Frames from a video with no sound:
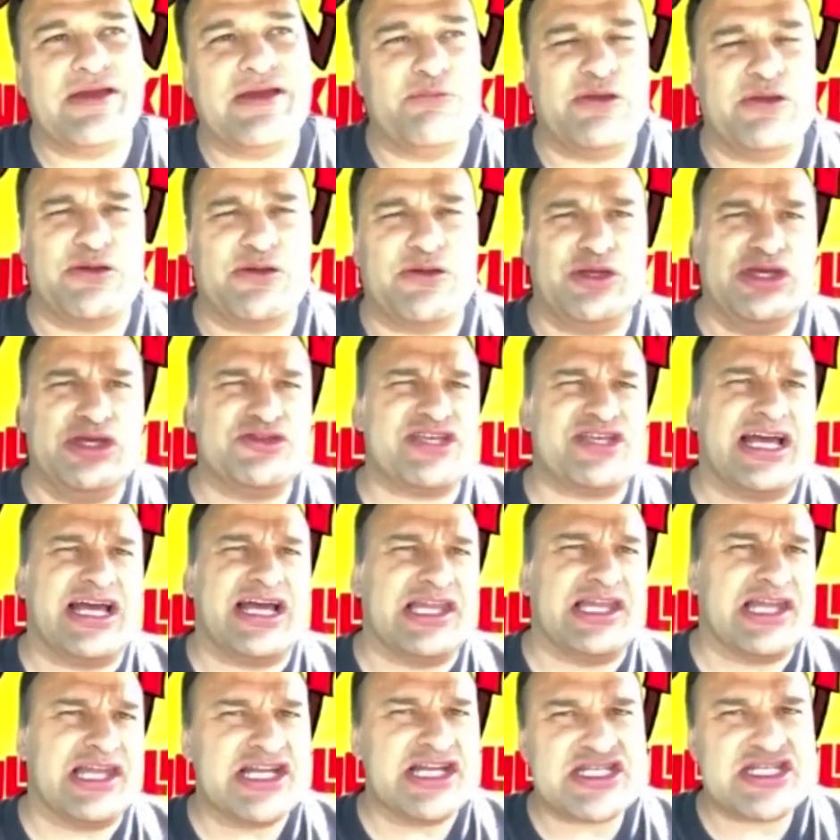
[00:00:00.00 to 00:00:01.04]
we were using
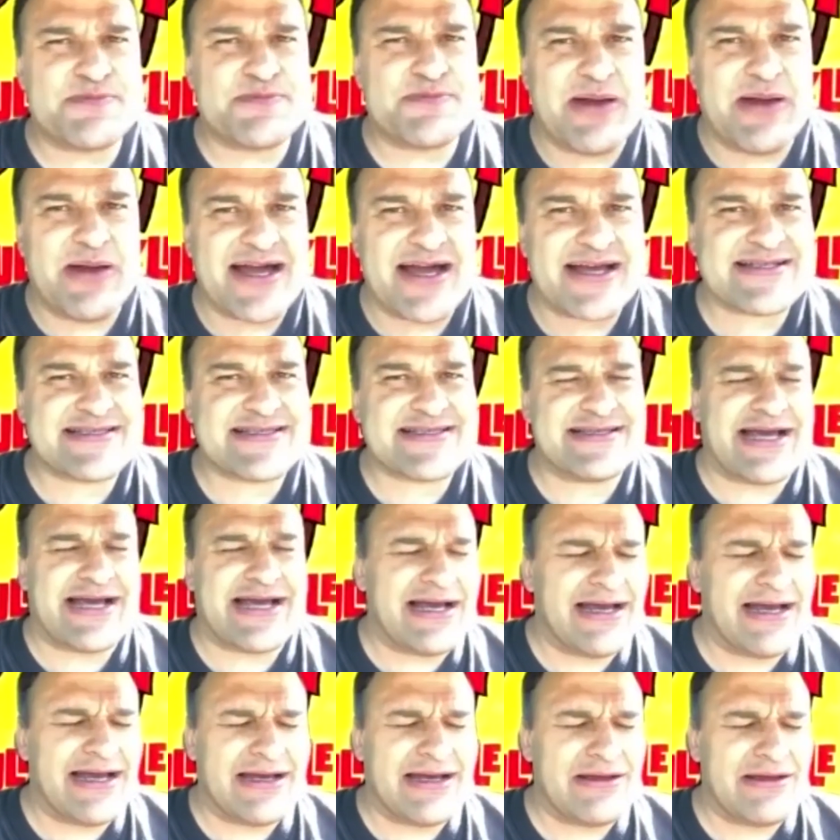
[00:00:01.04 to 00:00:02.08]
a lunchbox
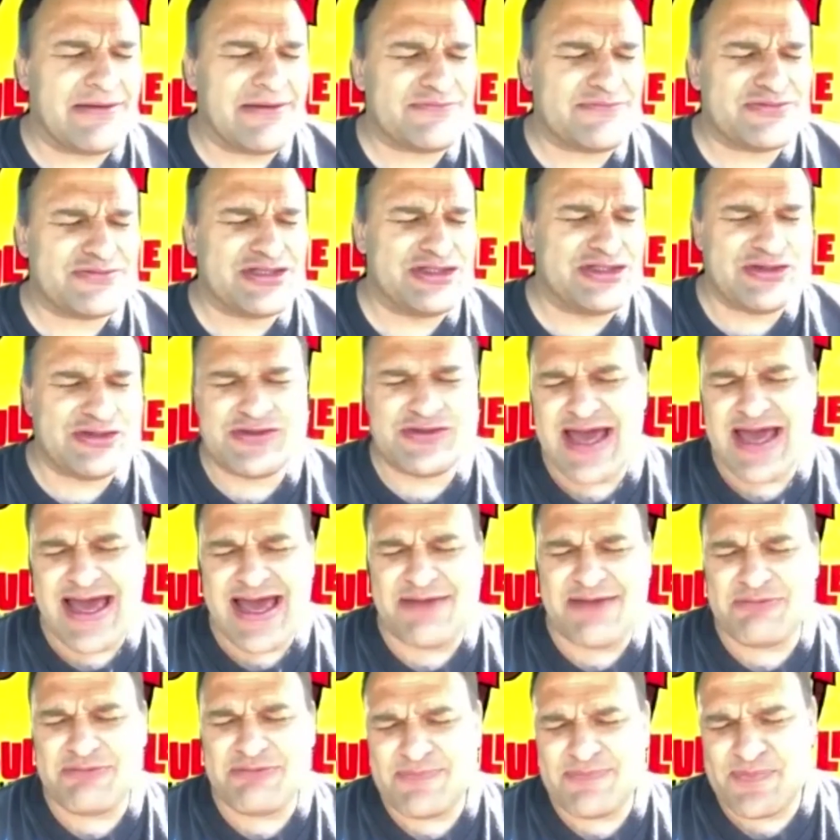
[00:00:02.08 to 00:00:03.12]
to do
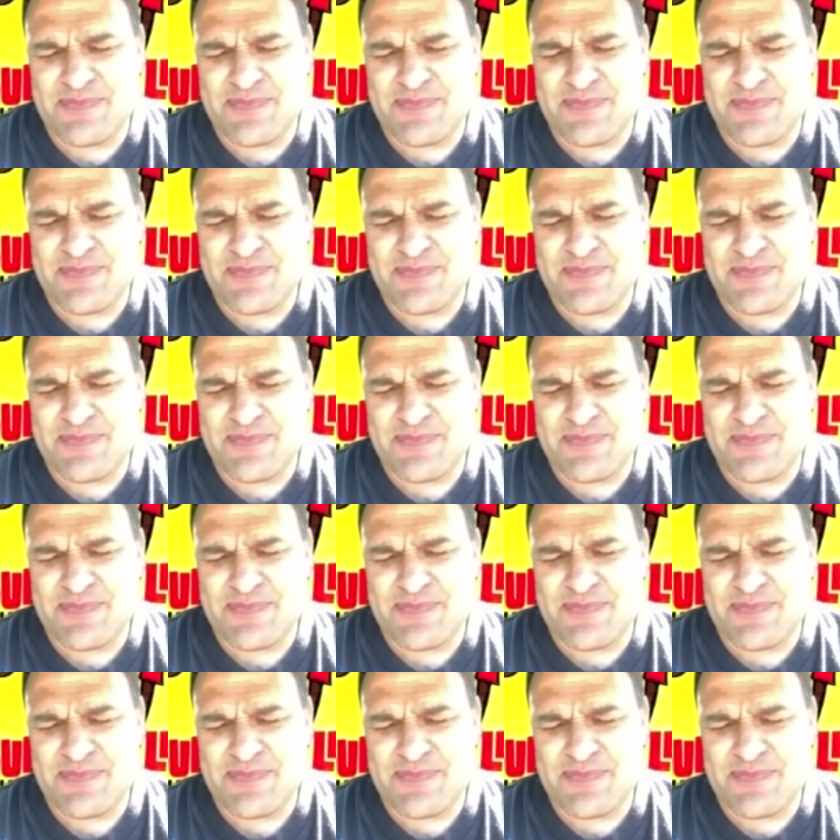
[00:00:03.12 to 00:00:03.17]
that.